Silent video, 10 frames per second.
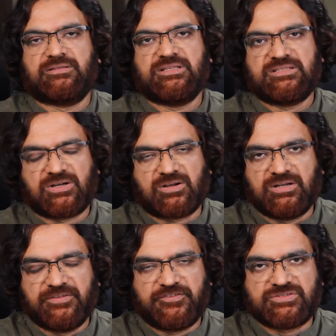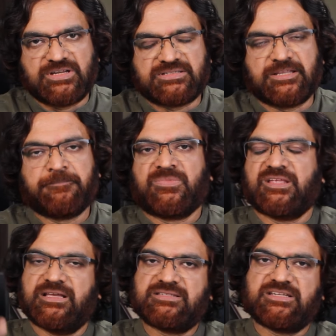These are called diffuse lights.
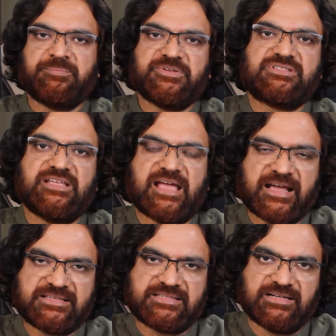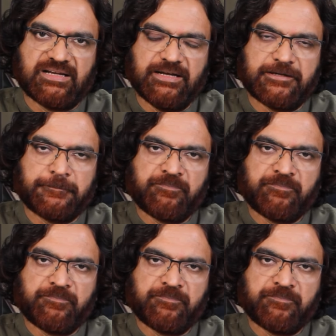The next type is the accent light.